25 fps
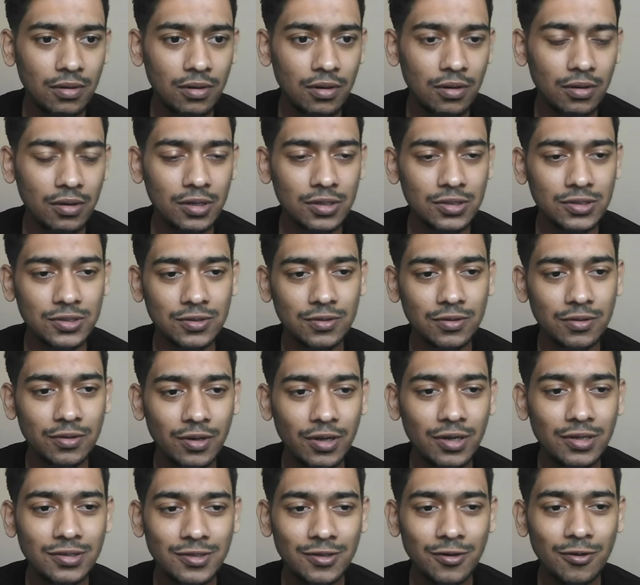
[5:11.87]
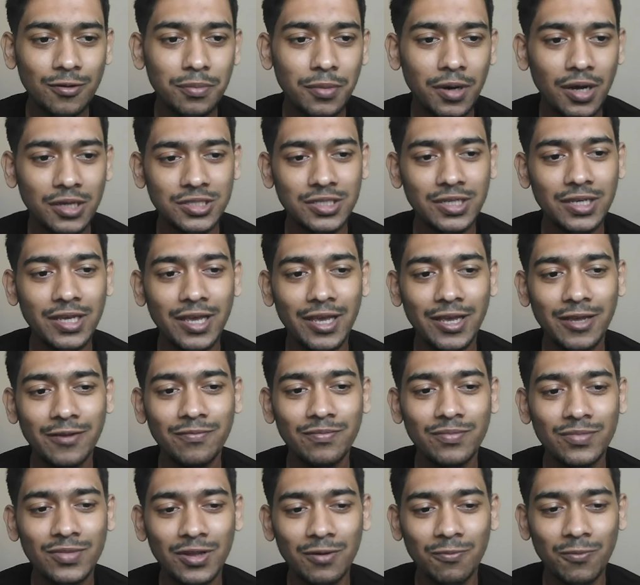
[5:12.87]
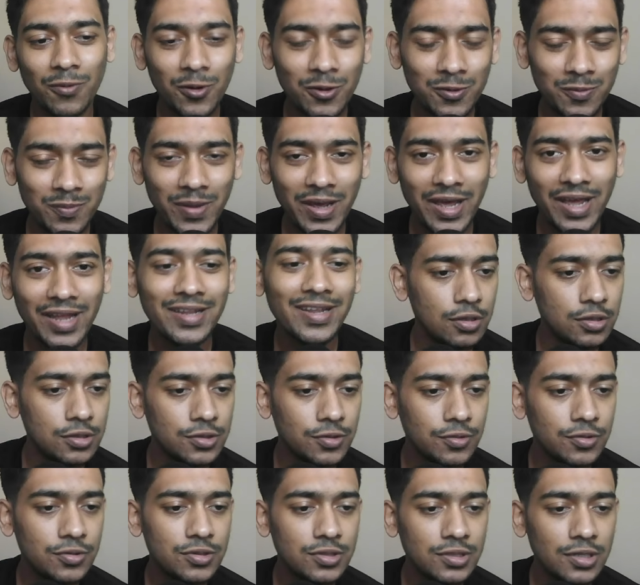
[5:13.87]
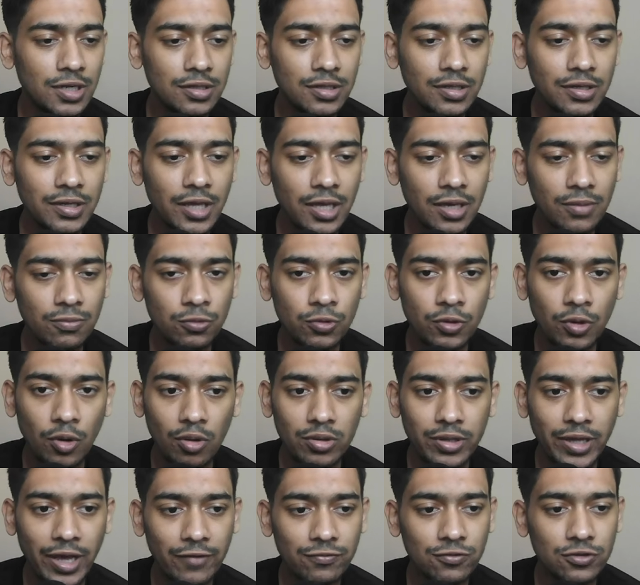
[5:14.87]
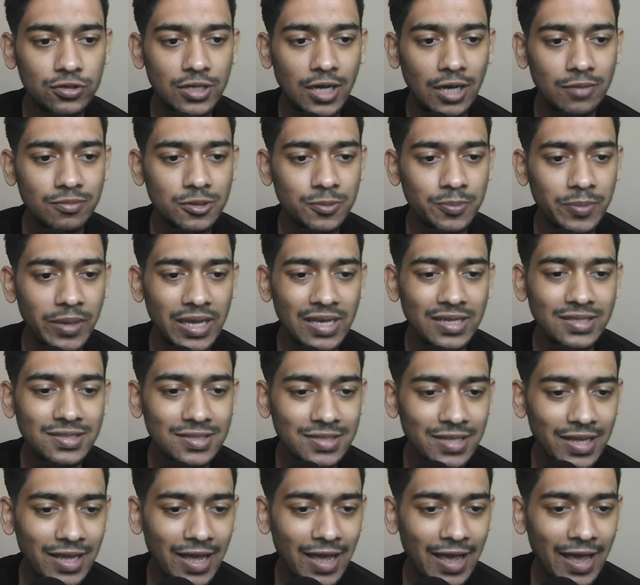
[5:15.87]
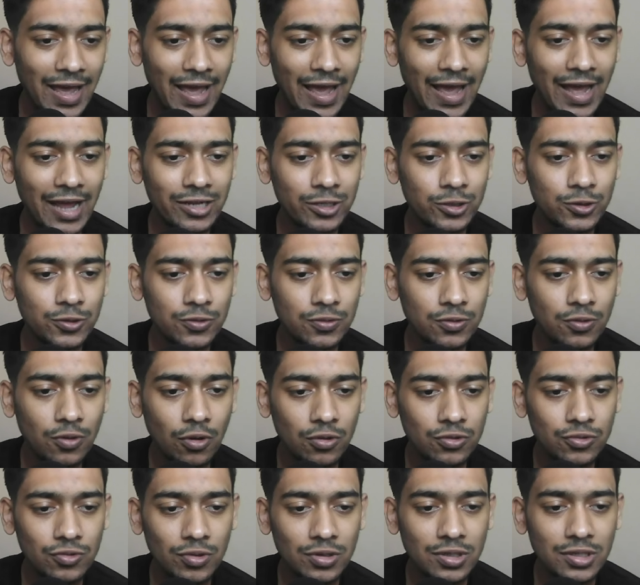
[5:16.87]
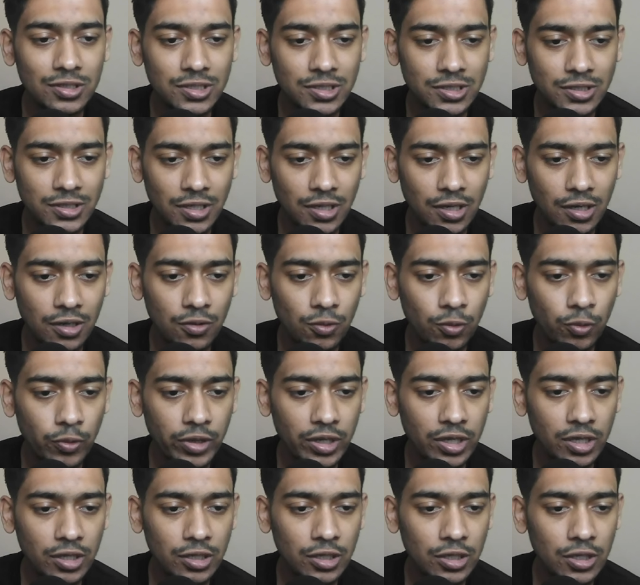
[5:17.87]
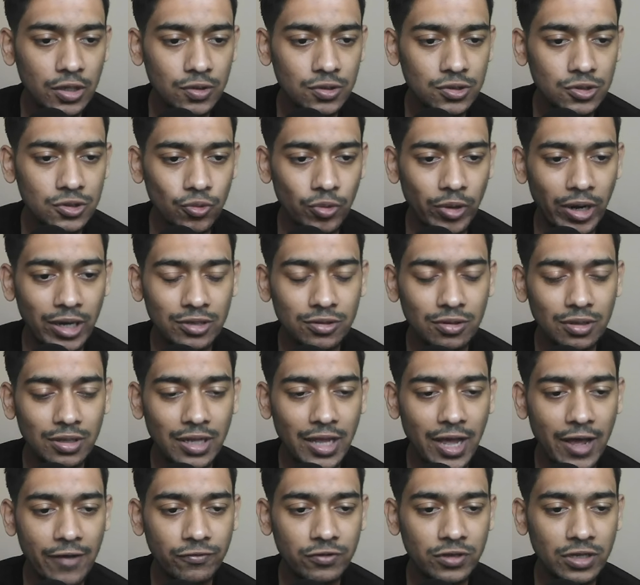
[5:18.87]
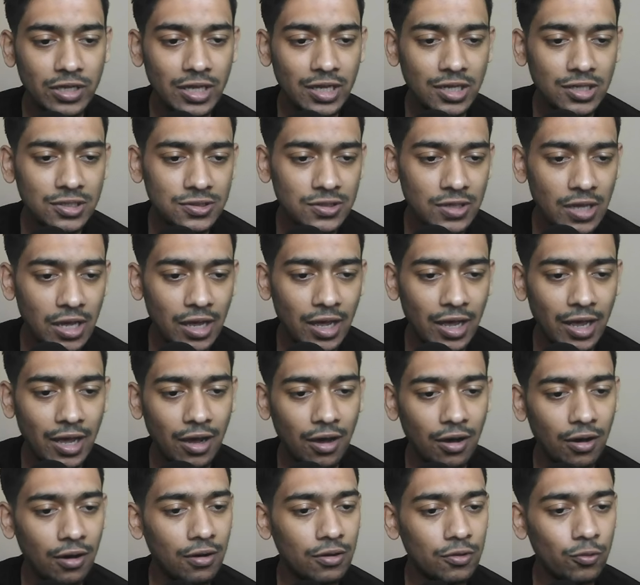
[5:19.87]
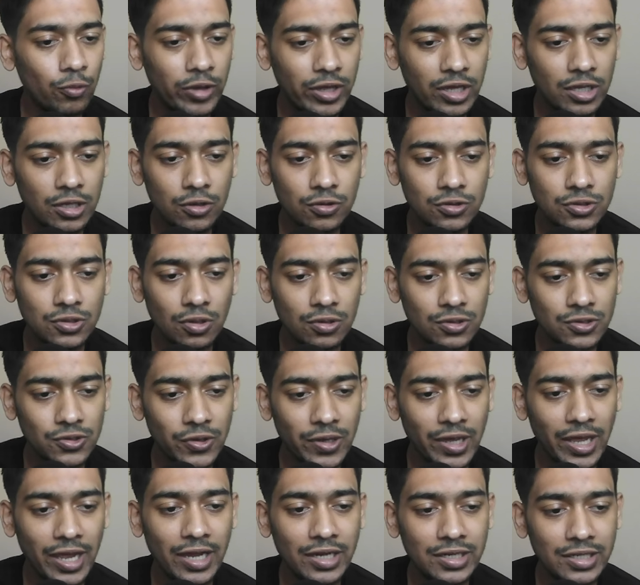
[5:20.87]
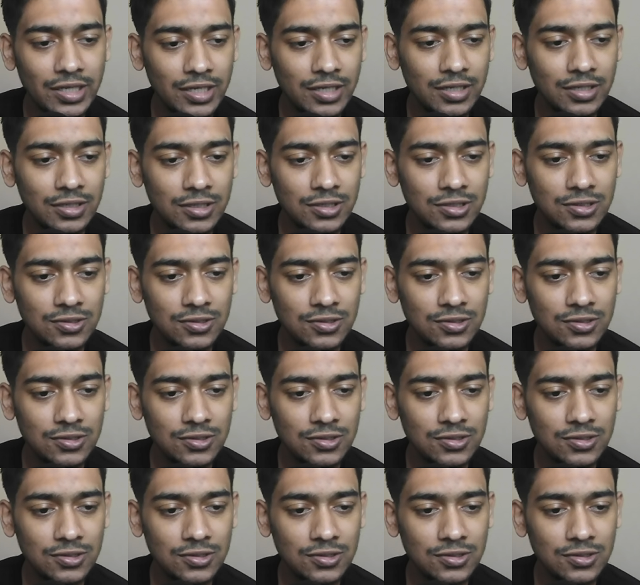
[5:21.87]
Okay, so here's our magic game, the boatman. So to start the game, we only have to type space, and to control the steer, we can use right or left keys, or we can use also AD.